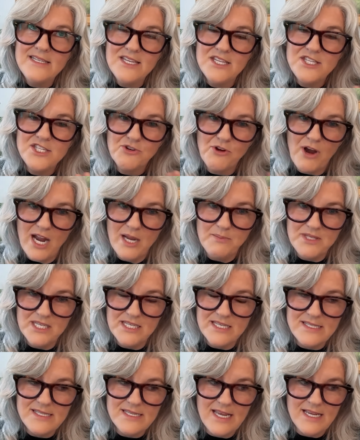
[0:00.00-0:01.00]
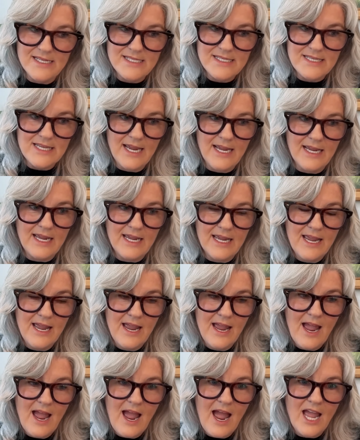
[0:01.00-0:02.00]
I like to describe this as
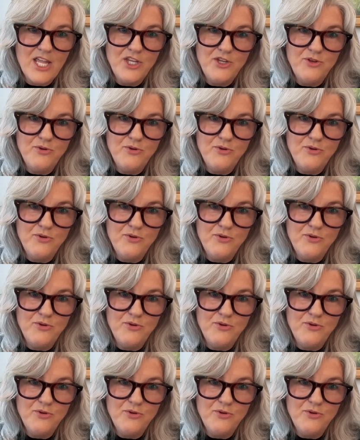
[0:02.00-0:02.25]
like